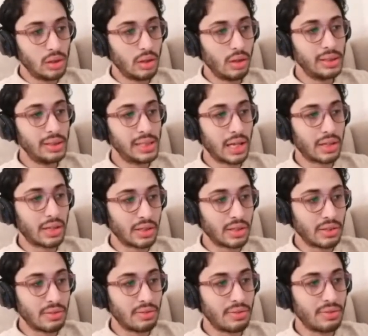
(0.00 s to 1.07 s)

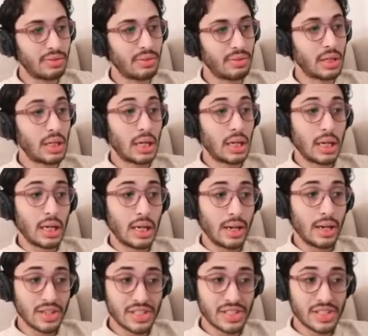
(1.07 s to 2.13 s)
relative
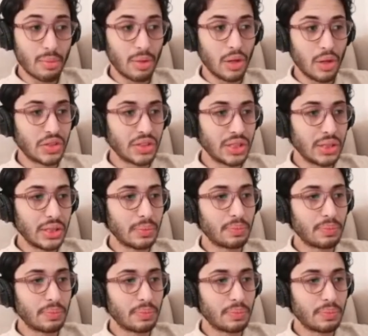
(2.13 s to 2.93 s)
instability.